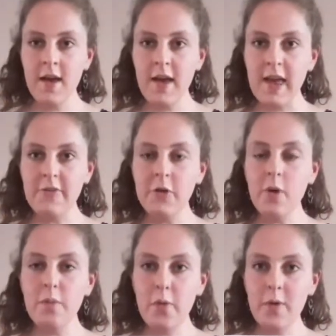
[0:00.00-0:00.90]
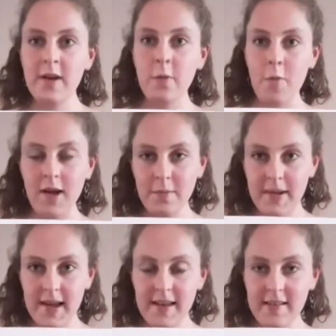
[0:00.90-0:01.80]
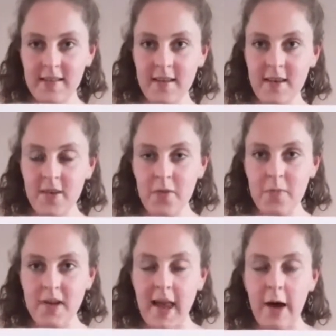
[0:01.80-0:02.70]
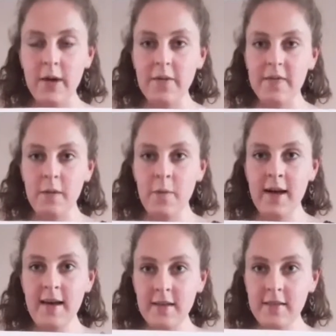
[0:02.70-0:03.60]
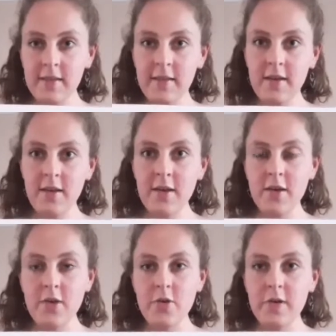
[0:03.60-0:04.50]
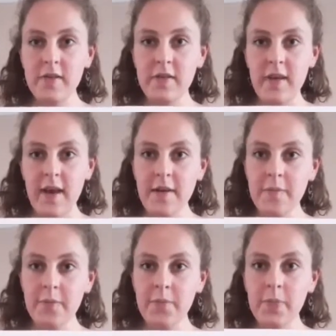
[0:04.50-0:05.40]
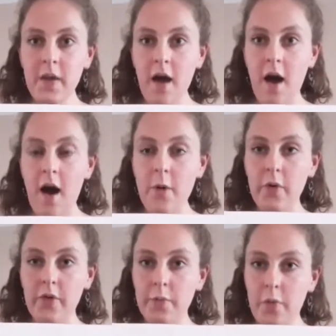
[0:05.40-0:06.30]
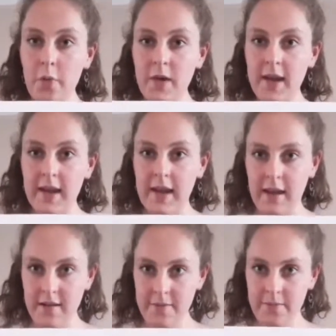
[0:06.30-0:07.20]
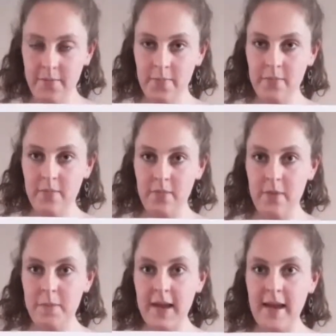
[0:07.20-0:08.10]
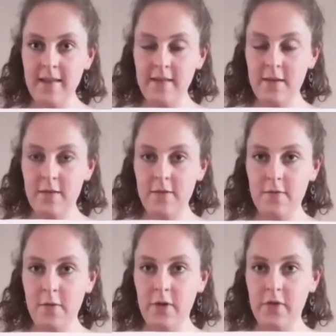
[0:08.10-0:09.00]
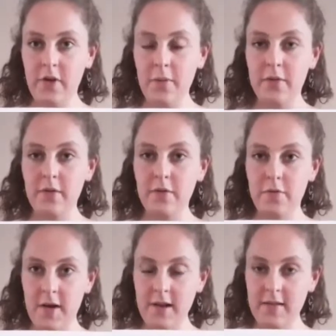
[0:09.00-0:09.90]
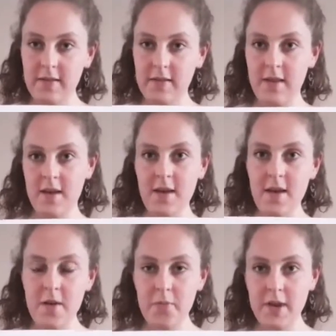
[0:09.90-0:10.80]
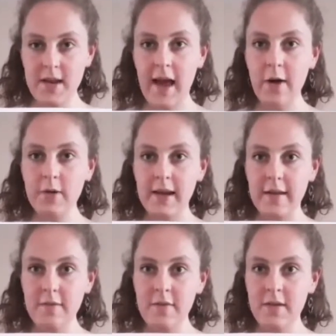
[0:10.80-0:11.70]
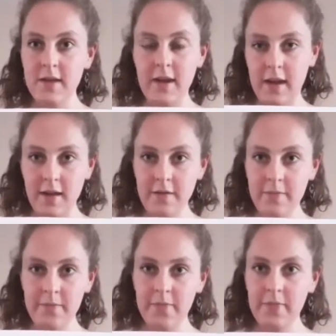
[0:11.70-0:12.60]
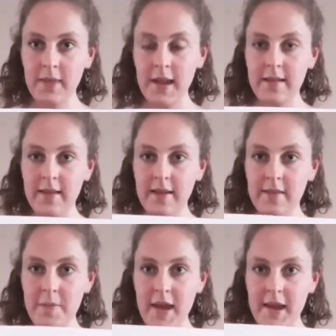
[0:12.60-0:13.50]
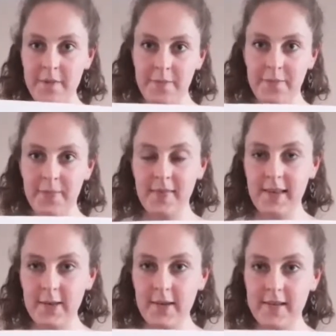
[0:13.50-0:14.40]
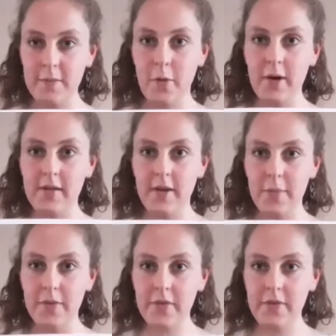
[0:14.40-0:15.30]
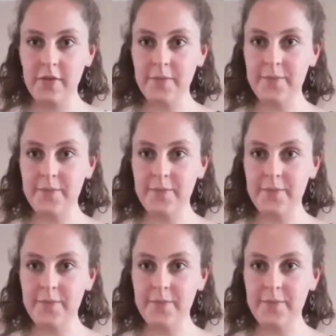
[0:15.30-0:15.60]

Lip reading: If you were born in one place, but now live somewhere else, you can say, I was born in a place, for example, France, but now live in, let's say, Spain. Let's look at some more examples.